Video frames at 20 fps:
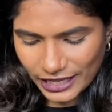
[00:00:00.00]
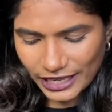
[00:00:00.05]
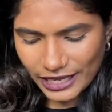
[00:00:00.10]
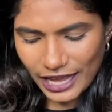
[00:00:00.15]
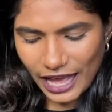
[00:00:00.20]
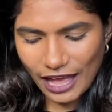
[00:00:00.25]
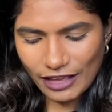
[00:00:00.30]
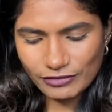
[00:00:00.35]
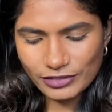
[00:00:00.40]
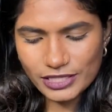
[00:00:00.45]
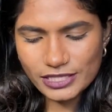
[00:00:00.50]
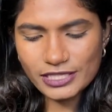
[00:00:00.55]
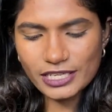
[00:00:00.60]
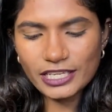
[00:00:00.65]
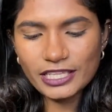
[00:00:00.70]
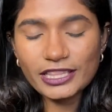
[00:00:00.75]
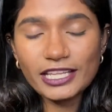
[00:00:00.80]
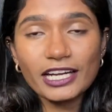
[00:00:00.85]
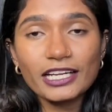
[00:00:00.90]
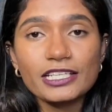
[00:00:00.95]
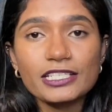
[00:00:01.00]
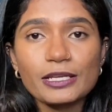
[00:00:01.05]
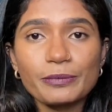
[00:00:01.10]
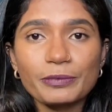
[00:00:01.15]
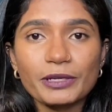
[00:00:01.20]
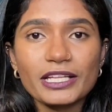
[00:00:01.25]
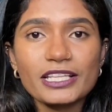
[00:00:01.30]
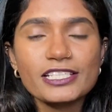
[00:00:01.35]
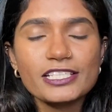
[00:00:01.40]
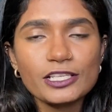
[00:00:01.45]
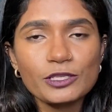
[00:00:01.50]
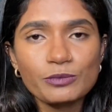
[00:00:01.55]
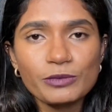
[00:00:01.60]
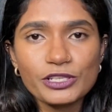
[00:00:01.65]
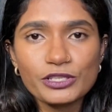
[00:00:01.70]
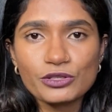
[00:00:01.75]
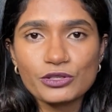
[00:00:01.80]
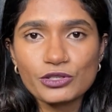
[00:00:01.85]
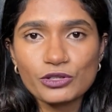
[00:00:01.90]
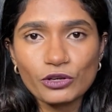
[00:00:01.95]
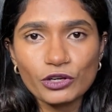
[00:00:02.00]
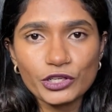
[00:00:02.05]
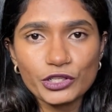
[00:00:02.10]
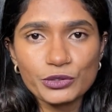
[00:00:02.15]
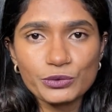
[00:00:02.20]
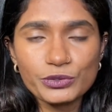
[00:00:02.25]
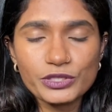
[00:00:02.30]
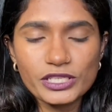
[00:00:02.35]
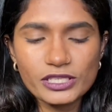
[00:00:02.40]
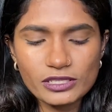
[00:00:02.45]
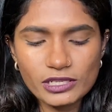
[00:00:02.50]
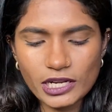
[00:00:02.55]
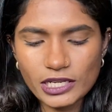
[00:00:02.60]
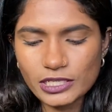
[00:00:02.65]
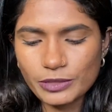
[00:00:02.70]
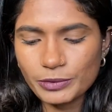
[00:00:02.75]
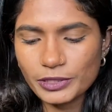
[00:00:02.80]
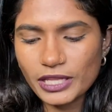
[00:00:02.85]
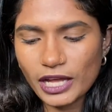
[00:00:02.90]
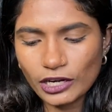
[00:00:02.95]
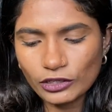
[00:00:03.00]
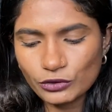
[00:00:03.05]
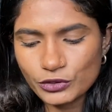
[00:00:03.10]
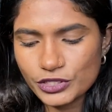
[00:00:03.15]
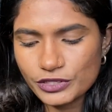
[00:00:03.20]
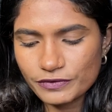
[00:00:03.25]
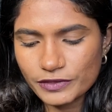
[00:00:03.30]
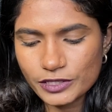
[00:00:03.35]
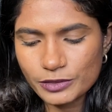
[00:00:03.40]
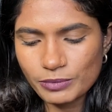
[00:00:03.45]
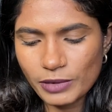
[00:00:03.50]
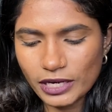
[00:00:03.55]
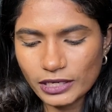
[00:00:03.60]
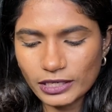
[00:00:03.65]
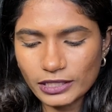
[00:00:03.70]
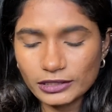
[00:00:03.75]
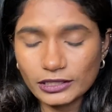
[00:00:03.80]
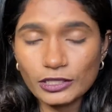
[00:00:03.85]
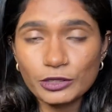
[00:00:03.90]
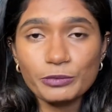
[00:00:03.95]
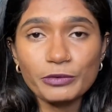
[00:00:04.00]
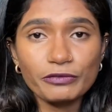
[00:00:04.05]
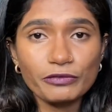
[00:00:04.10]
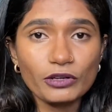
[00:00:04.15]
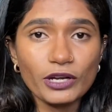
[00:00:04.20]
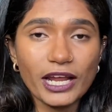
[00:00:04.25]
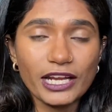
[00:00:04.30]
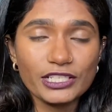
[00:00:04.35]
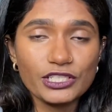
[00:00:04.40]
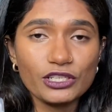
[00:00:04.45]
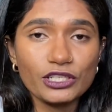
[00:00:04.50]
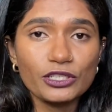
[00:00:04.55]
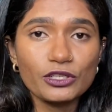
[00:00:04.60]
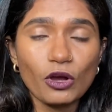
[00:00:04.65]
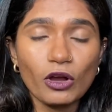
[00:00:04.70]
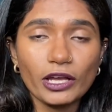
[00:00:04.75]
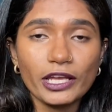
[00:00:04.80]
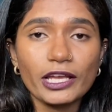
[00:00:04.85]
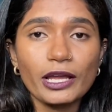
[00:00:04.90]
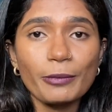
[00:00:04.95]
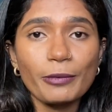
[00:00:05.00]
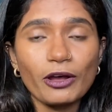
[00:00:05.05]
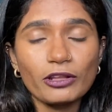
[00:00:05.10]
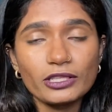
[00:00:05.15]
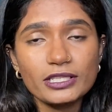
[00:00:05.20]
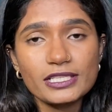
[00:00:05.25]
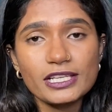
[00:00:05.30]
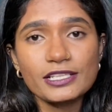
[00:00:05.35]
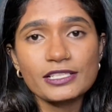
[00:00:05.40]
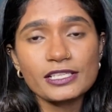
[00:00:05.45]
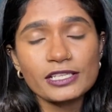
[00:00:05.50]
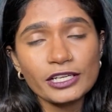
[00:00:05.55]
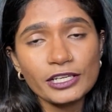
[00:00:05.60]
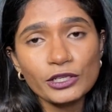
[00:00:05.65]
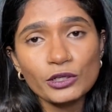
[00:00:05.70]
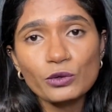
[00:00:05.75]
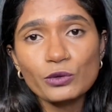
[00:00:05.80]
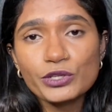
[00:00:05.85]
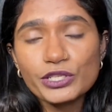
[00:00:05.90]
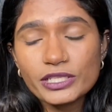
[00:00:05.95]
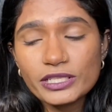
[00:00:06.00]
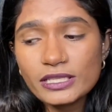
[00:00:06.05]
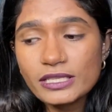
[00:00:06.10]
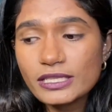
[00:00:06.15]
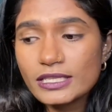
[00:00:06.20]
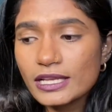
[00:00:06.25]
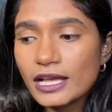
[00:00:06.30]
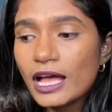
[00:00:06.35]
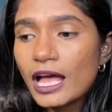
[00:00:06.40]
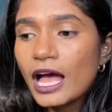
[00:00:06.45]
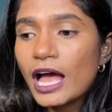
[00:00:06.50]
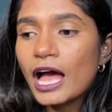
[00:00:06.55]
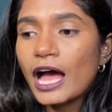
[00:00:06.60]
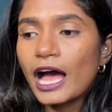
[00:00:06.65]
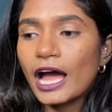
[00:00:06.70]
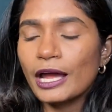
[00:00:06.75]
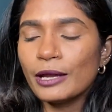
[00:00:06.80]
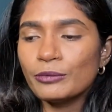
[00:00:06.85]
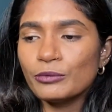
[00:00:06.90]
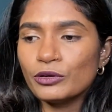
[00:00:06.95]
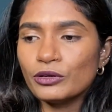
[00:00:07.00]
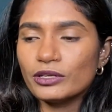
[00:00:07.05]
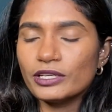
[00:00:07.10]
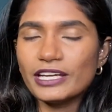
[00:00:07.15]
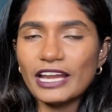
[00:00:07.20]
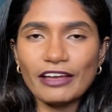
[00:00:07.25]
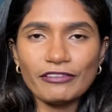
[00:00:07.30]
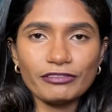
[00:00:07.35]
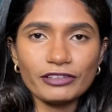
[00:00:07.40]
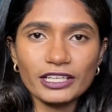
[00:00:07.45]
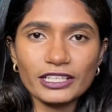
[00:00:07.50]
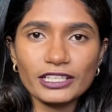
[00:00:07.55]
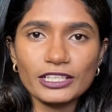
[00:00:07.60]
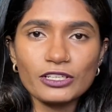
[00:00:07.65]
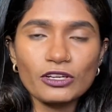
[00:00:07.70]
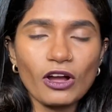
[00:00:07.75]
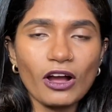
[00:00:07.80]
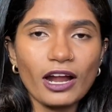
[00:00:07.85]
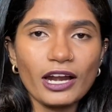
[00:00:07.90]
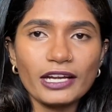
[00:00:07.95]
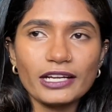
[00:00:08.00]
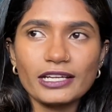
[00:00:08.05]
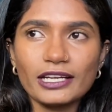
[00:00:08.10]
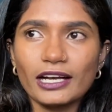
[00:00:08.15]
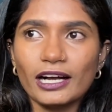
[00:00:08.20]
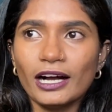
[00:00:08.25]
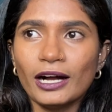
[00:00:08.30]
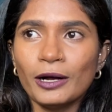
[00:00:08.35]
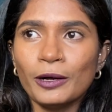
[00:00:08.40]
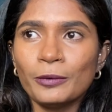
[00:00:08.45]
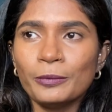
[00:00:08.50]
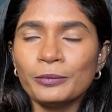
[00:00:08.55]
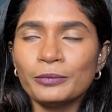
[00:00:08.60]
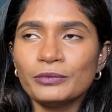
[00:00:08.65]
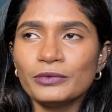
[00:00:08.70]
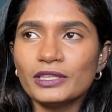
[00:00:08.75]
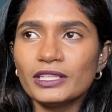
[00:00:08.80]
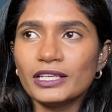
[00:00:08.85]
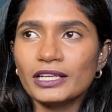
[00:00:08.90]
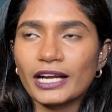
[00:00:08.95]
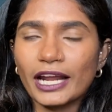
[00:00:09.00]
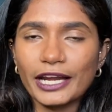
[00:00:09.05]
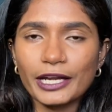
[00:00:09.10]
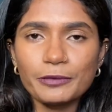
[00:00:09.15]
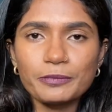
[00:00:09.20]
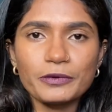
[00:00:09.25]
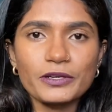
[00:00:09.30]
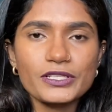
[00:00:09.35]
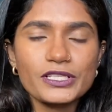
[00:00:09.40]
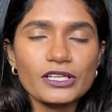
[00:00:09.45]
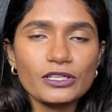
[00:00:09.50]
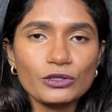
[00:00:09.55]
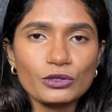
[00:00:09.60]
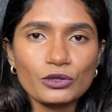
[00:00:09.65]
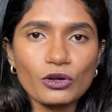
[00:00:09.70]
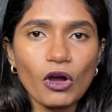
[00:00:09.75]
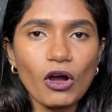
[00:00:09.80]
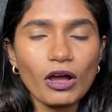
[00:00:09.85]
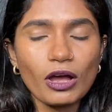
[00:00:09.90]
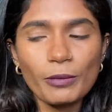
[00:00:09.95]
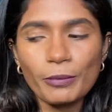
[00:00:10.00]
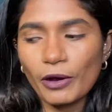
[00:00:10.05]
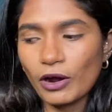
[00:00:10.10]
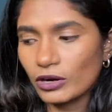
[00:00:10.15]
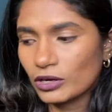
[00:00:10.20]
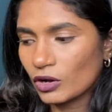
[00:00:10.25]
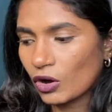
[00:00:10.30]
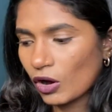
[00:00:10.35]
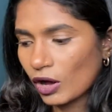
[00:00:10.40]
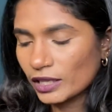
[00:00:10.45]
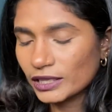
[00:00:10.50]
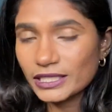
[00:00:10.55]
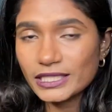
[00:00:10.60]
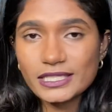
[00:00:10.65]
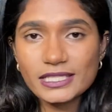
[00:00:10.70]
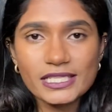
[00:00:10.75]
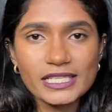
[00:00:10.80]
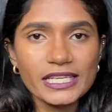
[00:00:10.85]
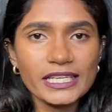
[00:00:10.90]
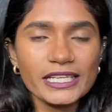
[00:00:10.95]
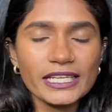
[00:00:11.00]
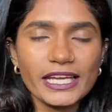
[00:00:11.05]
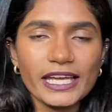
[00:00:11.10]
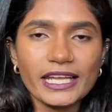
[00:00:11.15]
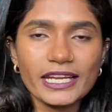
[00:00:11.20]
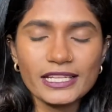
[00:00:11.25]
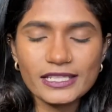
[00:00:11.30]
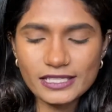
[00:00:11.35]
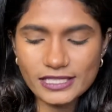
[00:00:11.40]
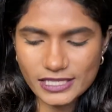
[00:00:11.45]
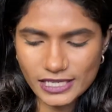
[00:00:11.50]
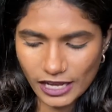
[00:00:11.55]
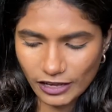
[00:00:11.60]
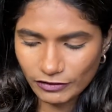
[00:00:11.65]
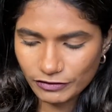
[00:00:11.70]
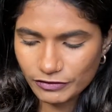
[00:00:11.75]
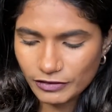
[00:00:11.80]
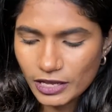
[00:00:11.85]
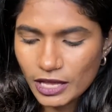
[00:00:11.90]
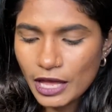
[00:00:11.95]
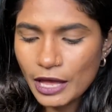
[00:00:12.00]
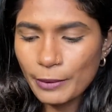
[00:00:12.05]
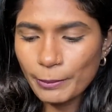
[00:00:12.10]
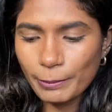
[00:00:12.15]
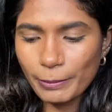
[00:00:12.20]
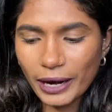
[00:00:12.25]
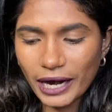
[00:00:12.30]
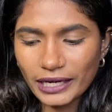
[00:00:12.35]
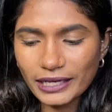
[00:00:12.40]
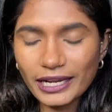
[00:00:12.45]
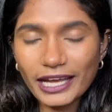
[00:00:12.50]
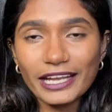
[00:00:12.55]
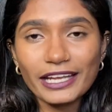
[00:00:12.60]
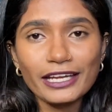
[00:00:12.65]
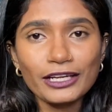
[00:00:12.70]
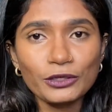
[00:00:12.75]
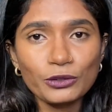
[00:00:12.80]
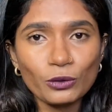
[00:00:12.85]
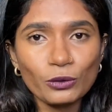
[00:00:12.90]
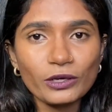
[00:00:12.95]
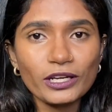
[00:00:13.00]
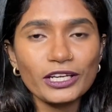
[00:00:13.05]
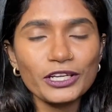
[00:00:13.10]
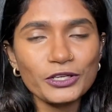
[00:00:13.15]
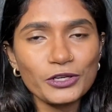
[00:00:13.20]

I have is nen indakane cheppinaadi 6 months nunchi okati use chestunna ani cheppi daan gurinchi first maatladtanu before actually talking about the sunscreen lotions. I am definitely not the right person to talk about all these skin care and stuff, but I can totally